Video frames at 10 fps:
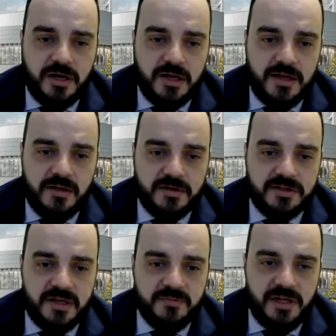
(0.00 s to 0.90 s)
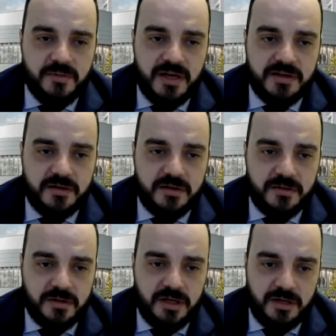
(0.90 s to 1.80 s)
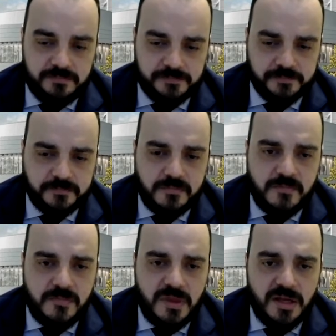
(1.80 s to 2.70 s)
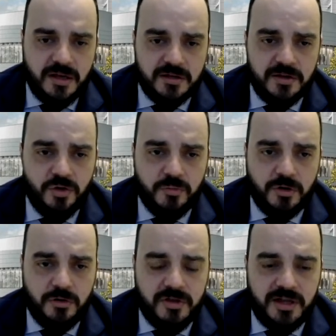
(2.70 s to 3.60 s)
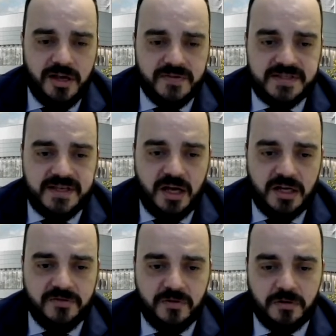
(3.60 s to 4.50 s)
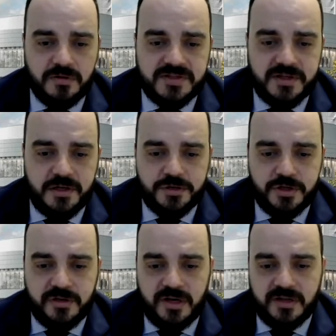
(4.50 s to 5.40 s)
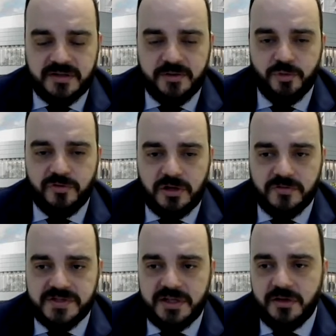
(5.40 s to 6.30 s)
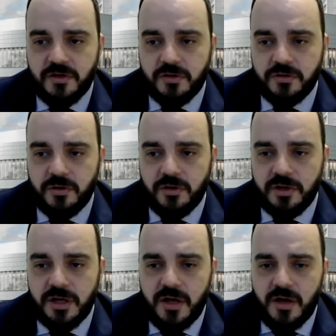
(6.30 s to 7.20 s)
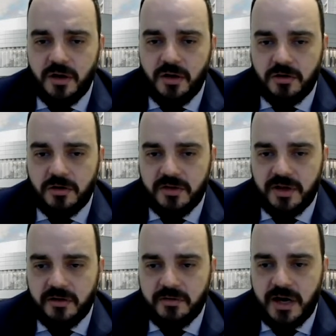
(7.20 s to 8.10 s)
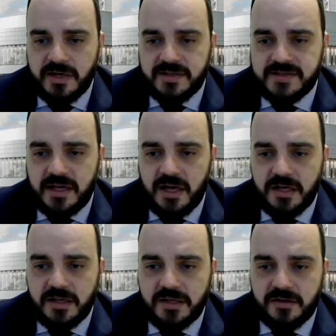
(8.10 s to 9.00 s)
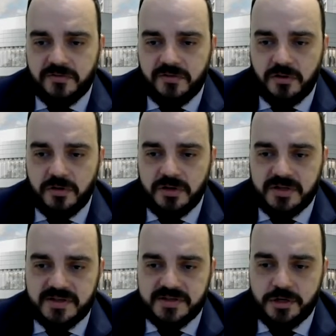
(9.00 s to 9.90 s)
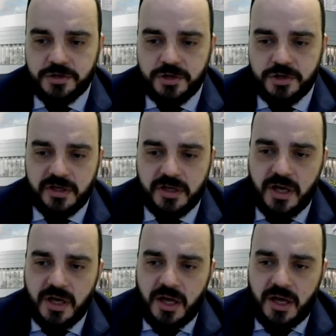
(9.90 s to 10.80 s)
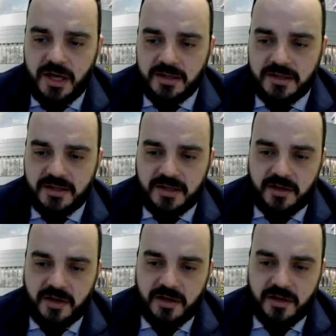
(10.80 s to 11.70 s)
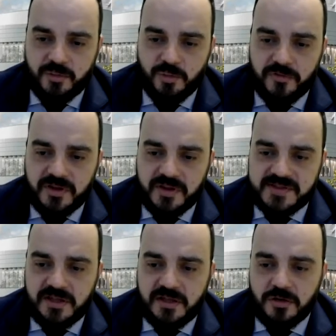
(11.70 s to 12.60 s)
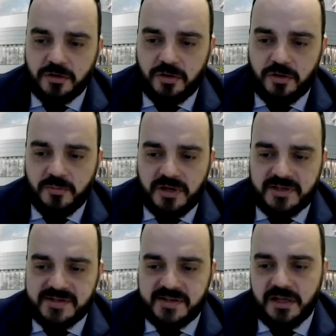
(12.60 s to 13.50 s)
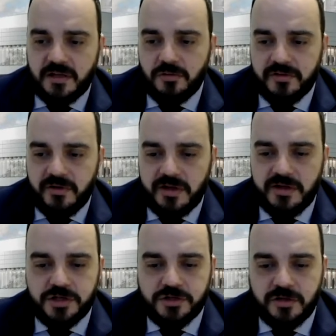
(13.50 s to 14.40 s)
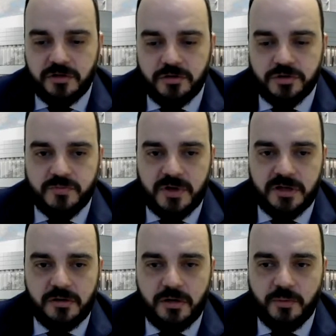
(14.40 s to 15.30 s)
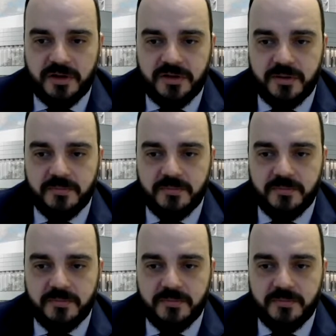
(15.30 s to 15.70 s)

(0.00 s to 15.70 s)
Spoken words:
another 10 millimeter tumor on the left side following surgery and removal of silicone oil, or on the right side following surgery and removing the silicone oil, but still with radiation-induced maculopathy.